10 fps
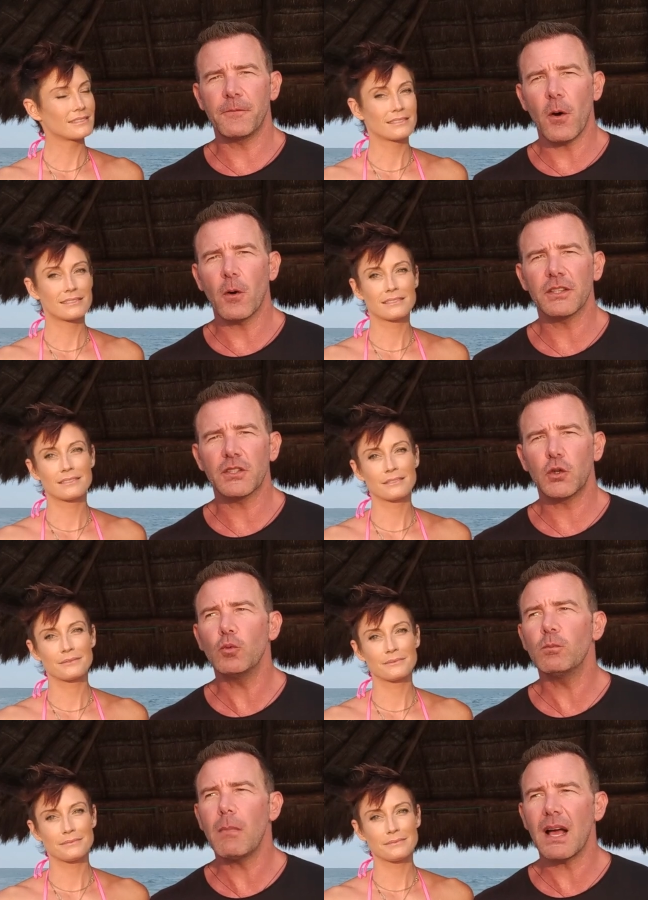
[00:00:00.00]
Speaker 1: we focus
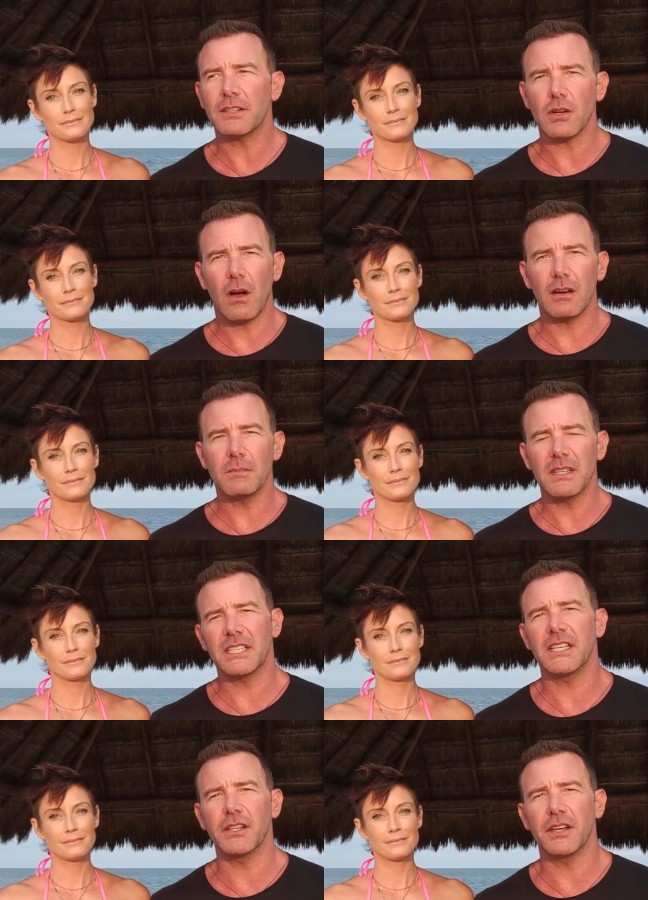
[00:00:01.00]
too much on
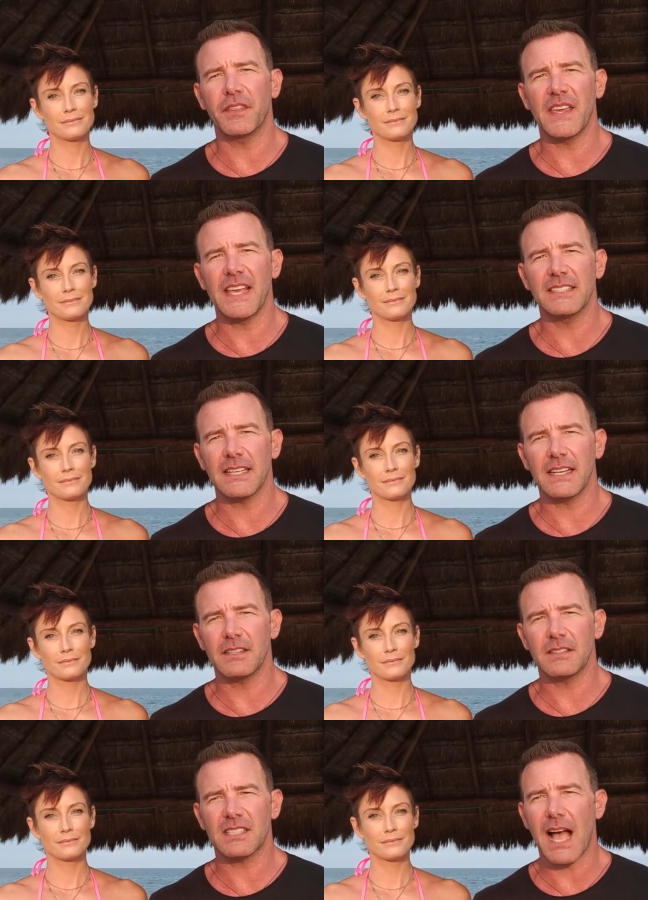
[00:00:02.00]
material things and
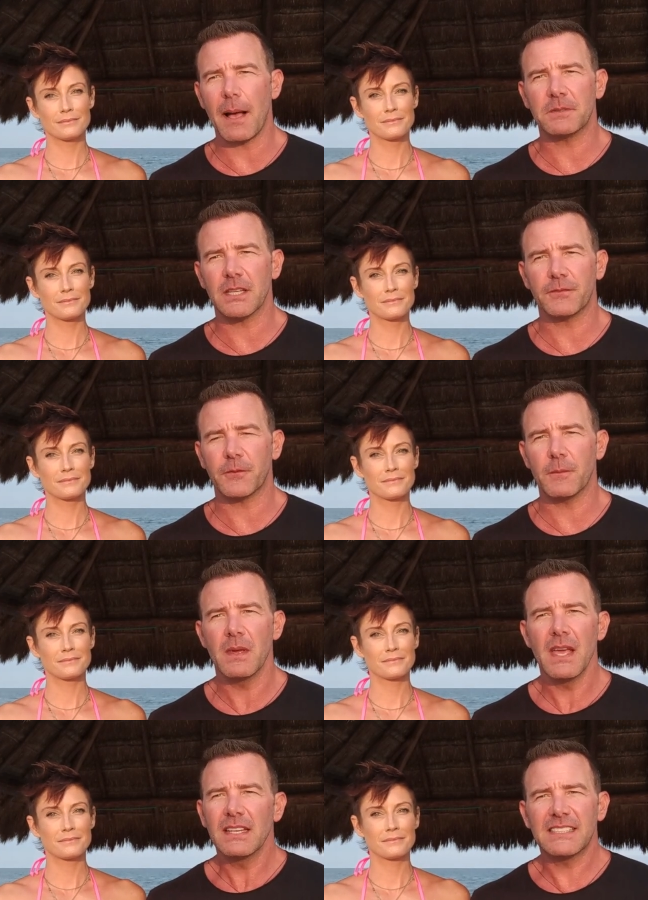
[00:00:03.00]
it stops us
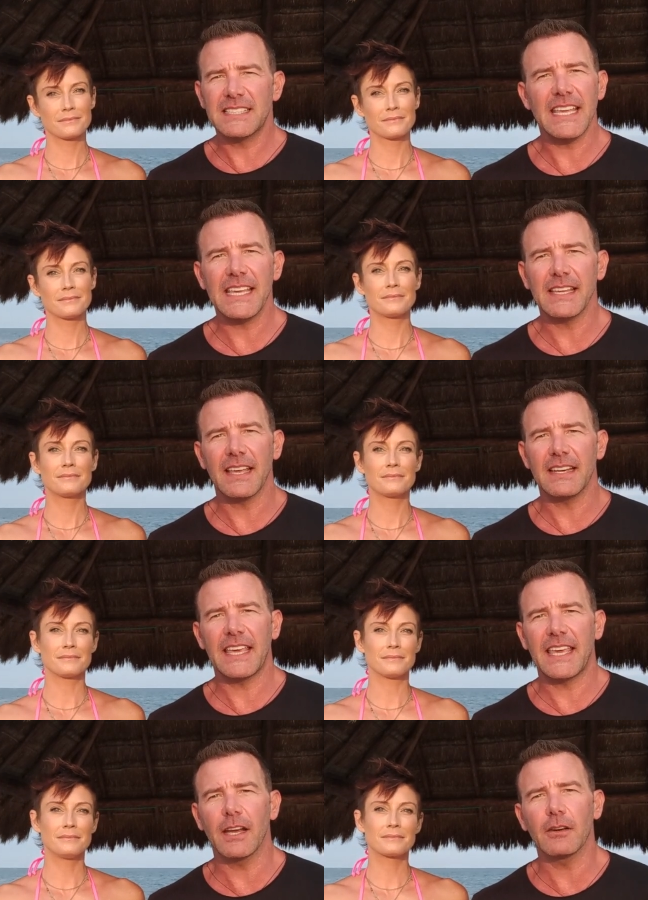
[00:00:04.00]
from seeing and
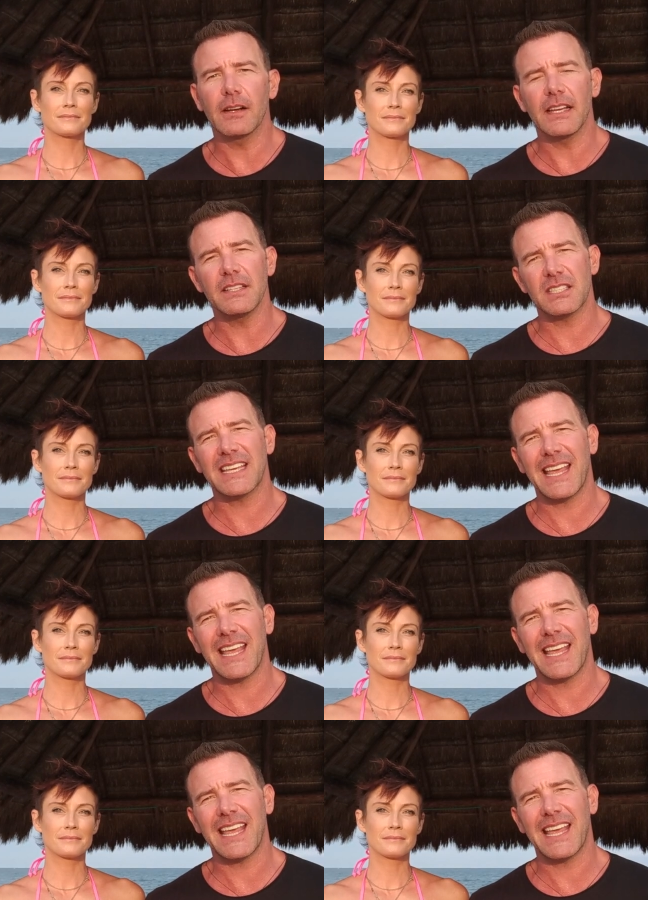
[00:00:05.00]
hearing and just